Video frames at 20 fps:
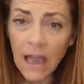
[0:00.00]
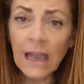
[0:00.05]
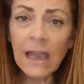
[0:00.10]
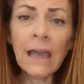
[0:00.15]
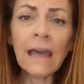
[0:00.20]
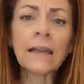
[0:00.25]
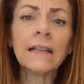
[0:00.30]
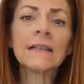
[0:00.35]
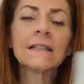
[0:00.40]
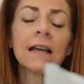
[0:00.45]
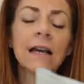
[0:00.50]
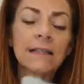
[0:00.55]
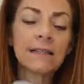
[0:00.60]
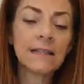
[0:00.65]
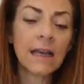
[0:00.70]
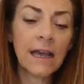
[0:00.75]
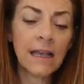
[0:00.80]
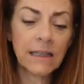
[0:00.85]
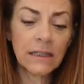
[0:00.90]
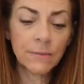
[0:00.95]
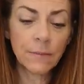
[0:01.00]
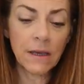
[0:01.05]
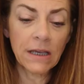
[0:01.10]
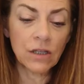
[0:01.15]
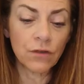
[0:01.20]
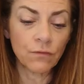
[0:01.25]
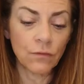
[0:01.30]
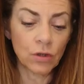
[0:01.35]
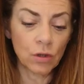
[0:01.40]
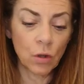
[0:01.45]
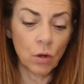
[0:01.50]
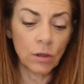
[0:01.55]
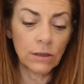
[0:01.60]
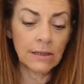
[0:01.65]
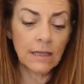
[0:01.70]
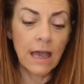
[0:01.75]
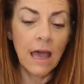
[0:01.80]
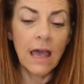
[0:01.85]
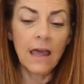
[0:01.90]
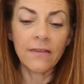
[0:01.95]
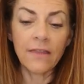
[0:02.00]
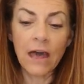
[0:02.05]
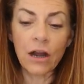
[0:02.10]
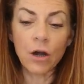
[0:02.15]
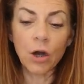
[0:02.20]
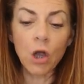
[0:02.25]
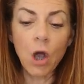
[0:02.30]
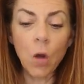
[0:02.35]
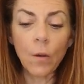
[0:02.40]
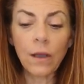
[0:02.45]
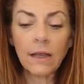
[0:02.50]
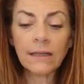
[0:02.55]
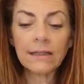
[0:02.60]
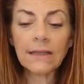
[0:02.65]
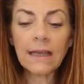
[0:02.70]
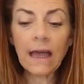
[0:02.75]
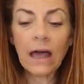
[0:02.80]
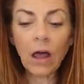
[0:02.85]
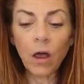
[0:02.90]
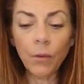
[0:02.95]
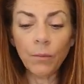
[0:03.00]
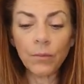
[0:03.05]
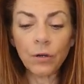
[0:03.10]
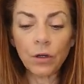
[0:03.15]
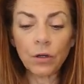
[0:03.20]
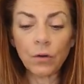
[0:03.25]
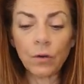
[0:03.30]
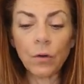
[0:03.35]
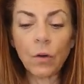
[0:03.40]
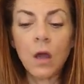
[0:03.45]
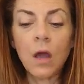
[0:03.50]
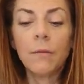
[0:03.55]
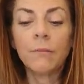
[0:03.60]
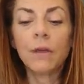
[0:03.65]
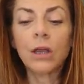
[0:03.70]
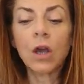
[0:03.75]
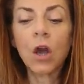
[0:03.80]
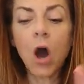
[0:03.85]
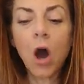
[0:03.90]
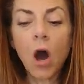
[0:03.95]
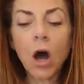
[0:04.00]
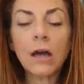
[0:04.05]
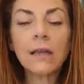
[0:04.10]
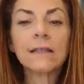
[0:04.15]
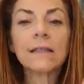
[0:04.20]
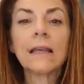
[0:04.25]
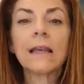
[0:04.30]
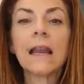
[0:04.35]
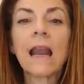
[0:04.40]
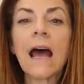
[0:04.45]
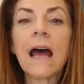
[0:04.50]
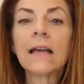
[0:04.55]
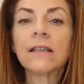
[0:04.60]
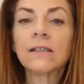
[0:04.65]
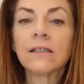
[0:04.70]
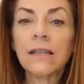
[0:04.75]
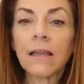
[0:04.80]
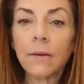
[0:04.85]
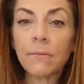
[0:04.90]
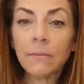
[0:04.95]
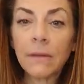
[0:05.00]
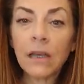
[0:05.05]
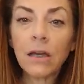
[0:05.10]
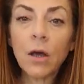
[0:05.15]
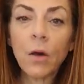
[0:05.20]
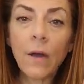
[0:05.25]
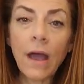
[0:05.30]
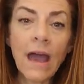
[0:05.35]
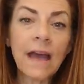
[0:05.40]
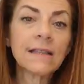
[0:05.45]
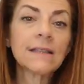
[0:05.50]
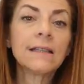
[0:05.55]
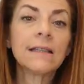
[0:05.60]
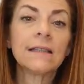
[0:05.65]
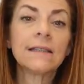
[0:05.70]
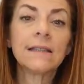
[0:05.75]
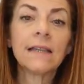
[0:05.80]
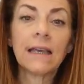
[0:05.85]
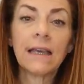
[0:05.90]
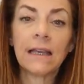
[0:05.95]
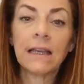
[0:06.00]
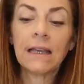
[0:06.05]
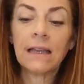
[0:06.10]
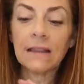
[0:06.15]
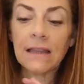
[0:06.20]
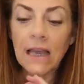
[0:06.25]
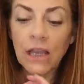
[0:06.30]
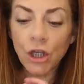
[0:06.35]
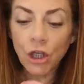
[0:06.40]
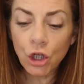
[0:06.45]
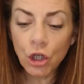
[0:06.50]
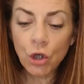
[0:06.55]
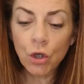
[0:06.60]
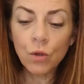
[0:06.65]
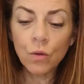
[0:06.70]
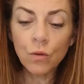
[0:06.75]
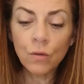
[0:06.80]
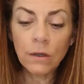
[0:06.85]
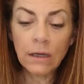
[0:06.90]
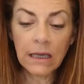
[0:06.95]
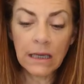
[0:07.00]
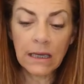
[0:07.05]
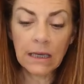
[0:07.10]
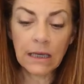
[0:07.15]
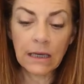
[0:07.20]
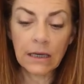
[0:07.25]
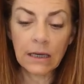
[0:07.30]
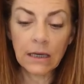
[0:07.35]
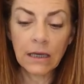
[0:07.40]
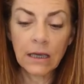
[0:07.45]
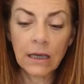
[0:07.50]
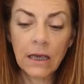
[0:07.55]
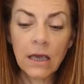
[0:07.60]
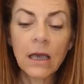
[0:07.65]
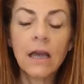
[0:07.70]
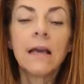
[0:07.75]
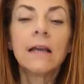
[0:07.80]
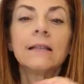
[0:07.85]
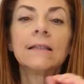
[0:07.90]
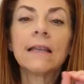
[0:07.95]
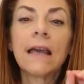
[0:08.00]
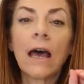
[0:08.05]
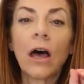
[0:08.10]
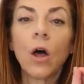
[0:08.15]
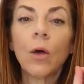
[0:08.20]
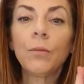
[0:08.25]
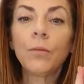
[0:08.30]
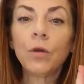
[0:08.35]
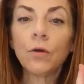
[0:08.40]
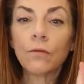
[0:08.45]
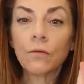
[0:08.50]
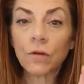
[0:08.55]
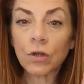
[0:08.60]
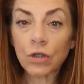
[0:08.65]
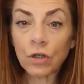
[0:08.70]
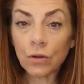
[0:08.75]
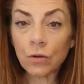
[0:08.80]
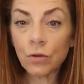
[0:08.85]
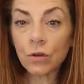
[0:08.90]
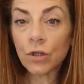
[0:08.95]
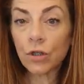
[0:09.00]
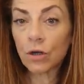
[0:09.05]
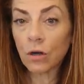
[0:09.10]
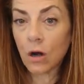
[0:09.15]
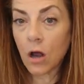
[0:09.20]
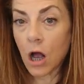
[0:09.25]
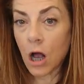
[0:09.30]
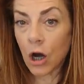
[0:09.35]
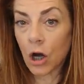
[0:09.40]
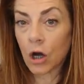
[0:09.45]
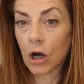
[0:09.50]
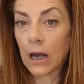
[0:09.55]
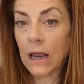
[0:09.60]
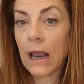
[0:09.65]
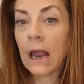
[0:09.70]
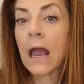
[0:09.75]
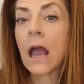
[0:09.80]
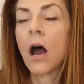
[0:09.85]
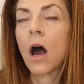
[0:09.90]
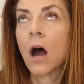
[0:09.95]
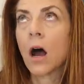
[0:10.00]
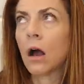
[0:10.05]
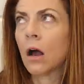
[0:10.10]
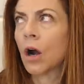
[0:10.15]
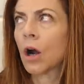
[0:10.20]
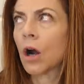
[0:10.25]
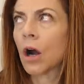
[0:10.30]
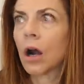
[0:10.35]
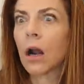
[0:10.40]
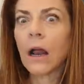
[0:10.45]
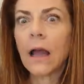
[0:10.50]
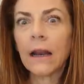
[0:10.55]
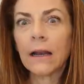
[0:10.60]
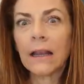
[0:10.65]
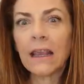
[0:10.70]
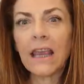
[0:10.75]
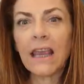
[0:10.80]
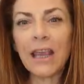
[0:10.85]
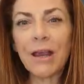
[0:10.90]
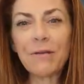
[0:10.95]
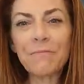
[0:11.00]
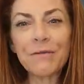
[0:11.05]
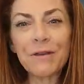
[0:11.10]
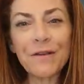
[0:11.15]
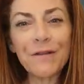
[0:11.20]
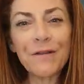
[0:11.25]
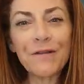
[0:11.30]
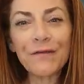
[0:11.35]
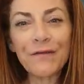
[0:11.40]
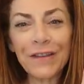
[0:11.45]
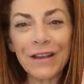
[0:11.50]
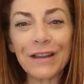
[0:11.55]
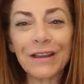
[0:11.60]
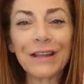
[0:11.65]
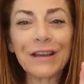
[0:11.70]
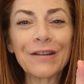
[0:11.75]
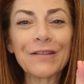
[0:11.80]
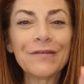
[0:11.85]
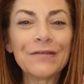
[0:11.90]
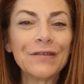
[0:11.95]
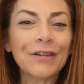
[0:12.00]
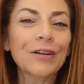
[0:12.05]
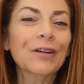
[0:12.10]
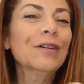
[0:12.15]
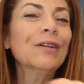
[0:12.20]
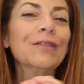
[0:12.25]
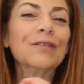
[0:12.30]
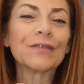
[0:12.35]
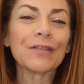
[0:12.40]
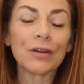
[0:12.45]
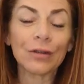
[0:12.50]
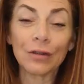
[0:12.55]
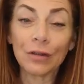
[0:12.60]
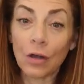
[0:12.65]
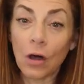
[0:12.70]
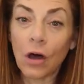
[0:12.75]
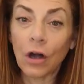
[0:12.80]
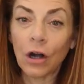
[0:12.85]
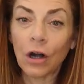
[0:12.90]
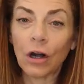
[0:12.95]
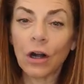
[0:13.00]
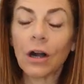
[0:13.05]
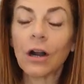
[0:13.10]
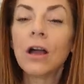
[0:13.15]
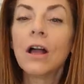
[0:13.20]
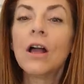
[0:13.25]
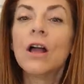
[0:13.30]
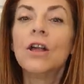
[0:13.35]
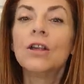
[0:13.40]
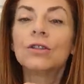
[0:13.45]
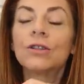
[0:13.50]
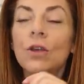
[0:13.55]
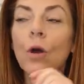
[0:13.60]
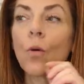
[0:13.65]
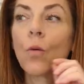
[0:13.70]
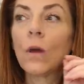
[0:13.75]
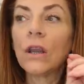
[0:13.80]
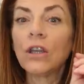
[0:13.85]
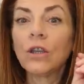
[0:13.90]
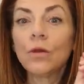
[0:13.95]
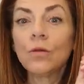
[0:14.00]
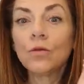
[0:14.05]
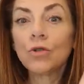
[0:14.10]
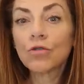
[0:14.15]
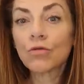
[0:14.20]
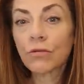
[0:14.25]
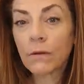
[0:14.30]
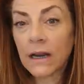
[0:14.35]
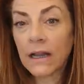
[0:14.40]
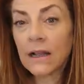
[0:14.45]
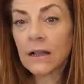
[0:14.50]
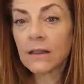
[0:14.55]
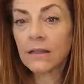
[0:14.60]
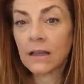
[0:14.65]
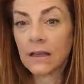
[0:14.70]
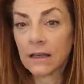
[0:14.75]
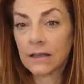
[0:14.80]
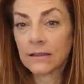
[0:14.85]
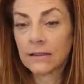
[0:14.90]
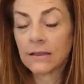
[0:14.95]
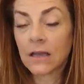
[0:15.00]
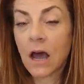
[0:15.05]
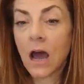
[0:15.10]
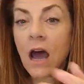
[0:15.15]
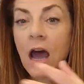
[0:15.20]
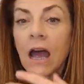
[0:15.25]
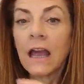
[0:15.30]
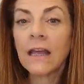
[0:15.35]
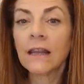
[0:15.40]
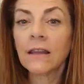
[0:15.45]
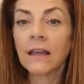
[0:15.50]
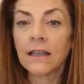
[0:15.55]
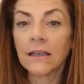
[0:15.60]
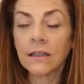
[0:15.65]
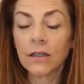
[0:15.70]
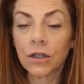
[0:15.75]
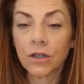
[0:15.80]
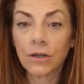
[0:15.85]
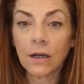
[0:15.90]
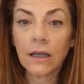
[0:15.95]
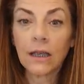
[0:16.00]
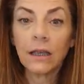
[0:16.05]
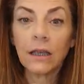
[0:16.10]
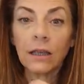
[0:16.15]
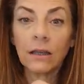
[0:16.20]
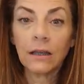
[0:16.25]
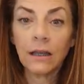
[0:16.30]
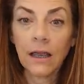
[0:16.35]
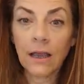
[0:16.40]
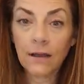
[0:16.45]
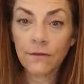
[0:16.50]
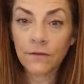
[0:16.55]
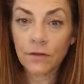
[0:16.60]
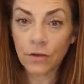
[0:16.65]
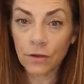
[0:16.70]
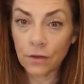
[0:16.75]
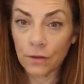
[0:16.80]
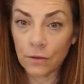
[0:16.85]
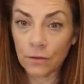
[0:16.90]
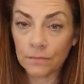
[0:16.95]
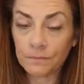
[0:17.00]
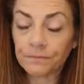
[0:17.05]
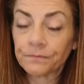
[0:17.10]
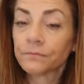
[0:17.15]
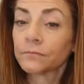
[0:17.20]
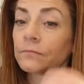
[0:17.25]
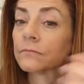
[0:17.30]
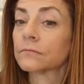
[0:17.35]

And it's got science based results that are going to help you because it has the amino acids in it that you need to help you reduce your hungry hunger and keep you feeling full for longer. So when you drink this, I like to drink it in the afternoon.